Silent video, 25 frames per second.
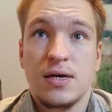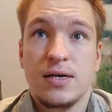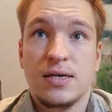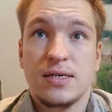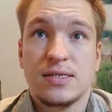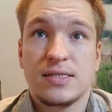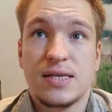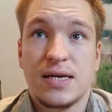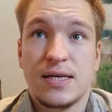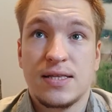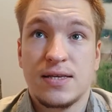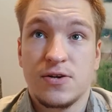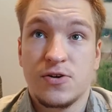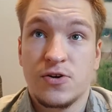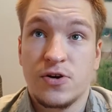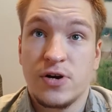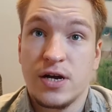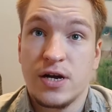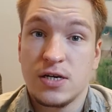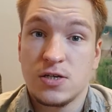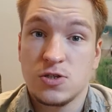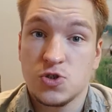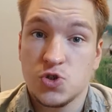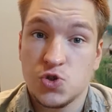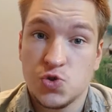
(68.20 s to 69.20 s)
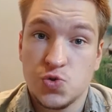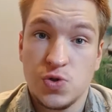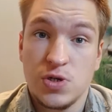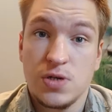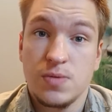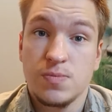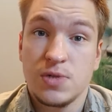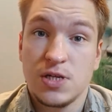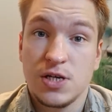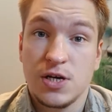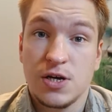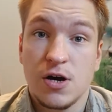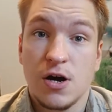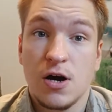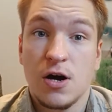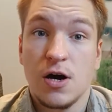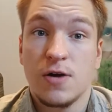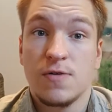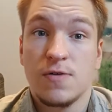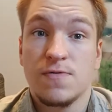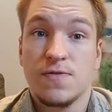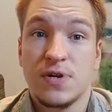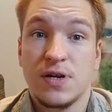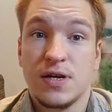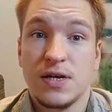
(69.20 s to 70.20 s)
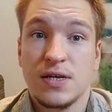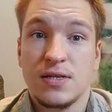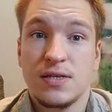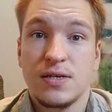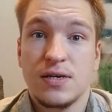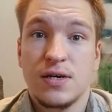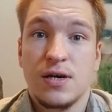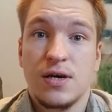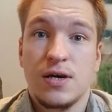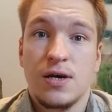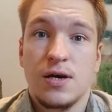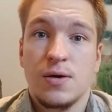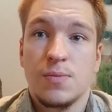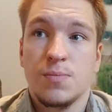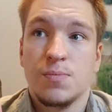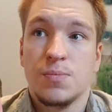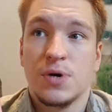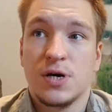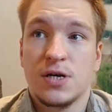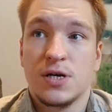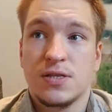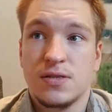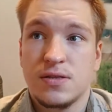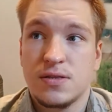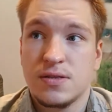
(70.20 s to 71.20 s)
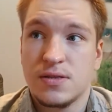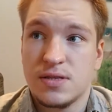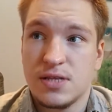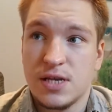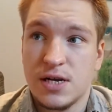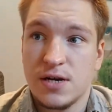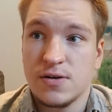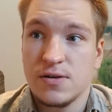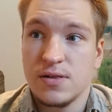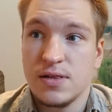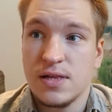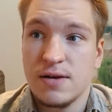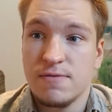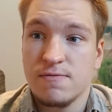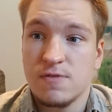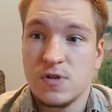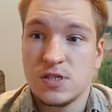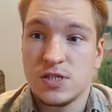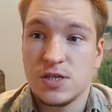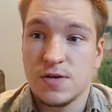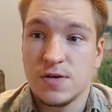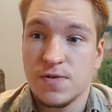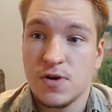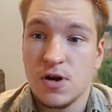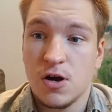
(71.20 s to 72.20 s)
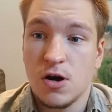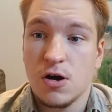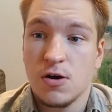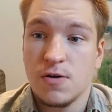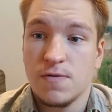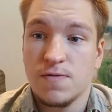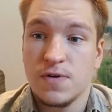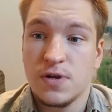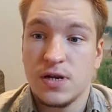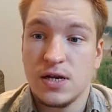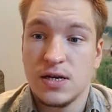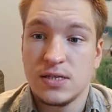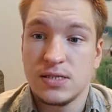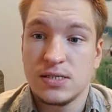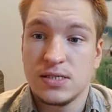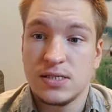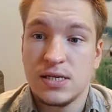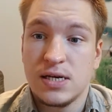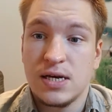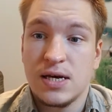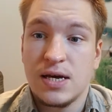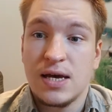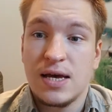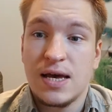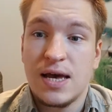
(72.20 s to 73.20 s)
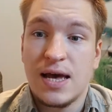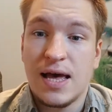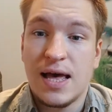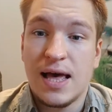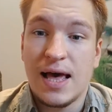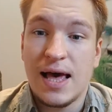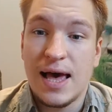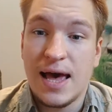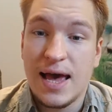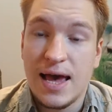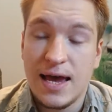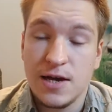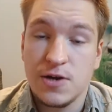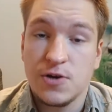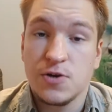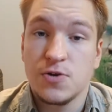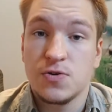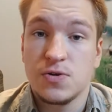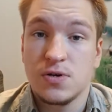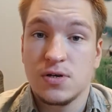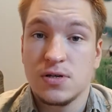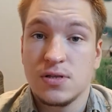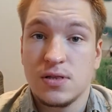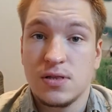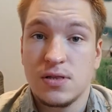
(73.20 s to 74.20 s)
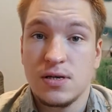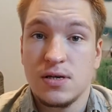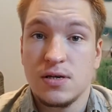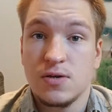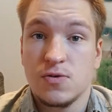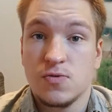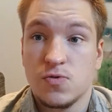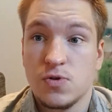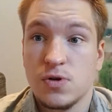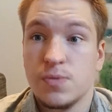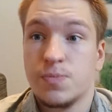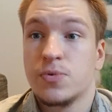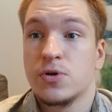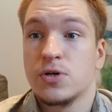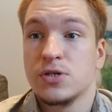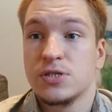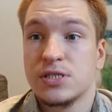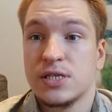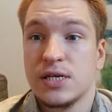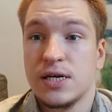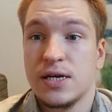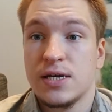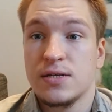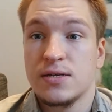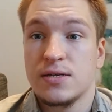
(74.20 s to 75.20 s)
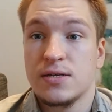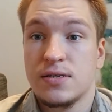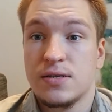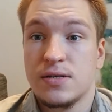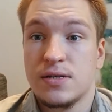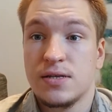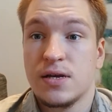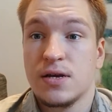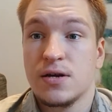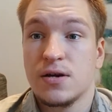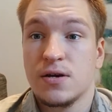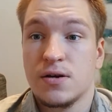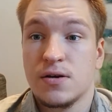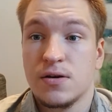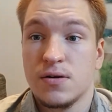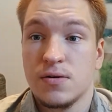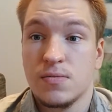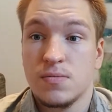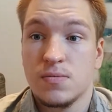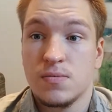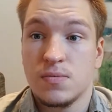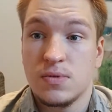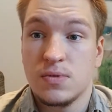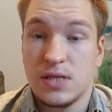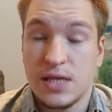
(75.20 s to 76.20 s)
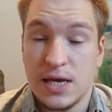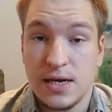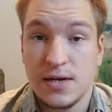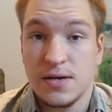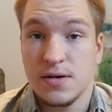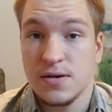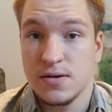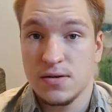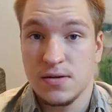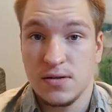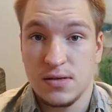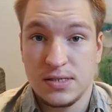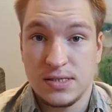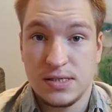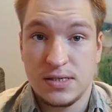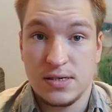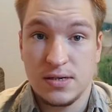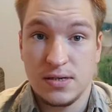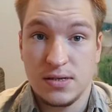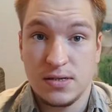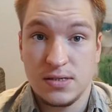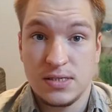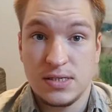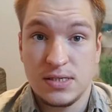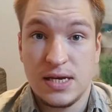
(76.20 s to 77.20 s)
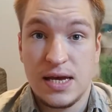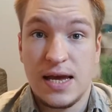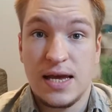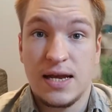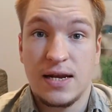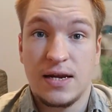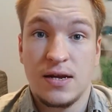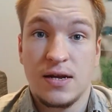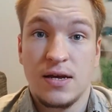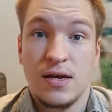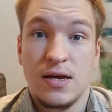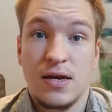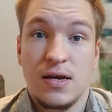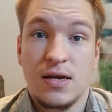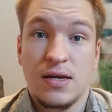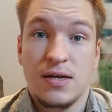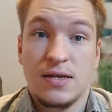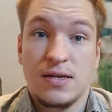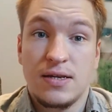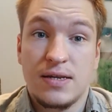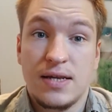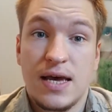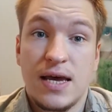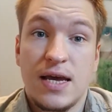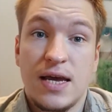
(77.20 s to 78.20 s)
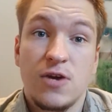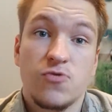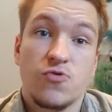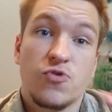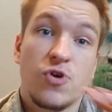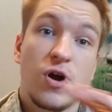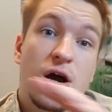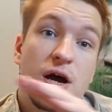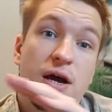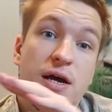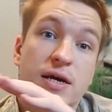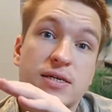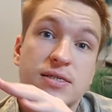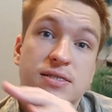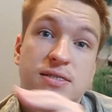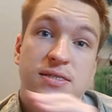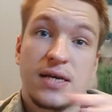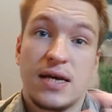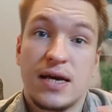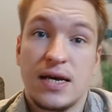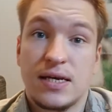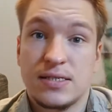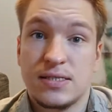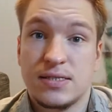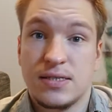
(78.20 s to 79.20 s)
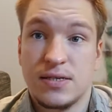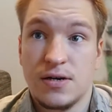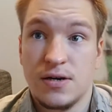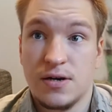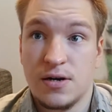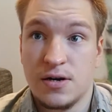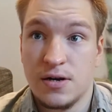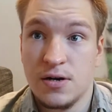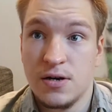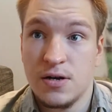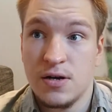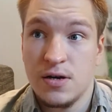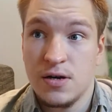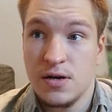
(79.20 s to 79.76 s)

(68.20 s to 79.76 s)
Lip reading: is that they're extremely confident, but their levels of confidence accurately represent their technical skills, and they rise as their